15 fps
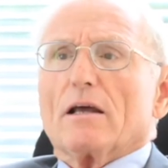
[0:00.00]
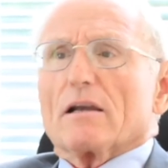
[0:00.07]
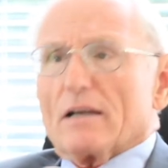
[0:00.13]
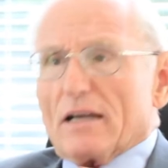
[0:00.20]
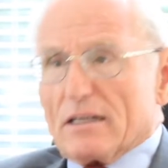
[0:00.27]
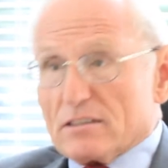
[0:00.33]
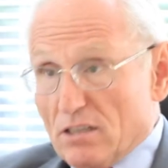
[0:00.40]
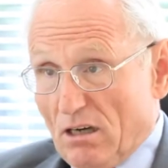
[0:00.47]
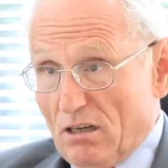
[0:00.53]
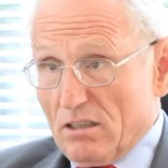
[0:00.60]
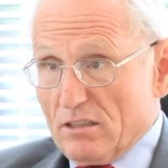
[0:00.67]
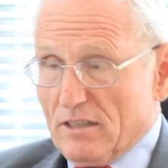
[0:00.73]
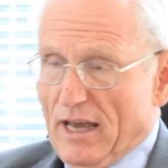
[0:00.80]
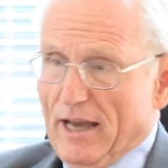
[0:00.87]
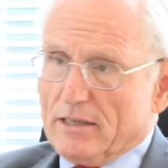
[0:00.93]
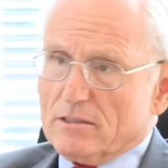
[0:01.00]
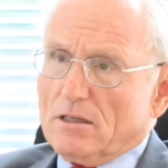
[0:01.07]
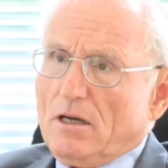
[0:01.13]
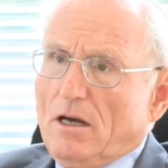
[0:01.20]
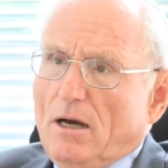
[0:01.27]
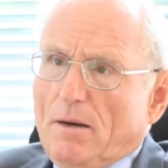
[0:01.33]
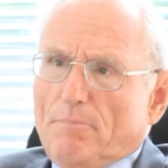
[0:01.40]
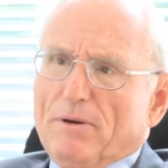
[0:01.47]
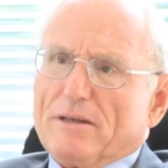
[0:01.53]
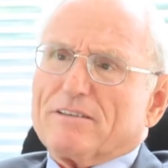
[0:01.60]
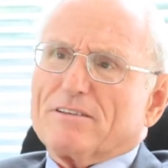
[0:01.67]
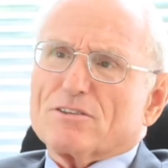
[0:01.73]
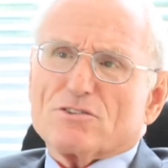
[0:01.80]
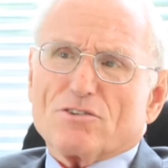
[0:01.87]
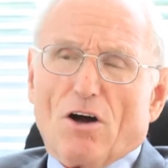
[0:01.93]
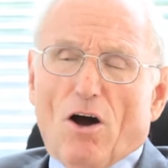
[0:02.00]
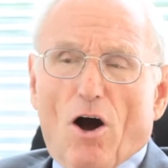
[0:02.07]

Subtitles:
less heart attacks. But there's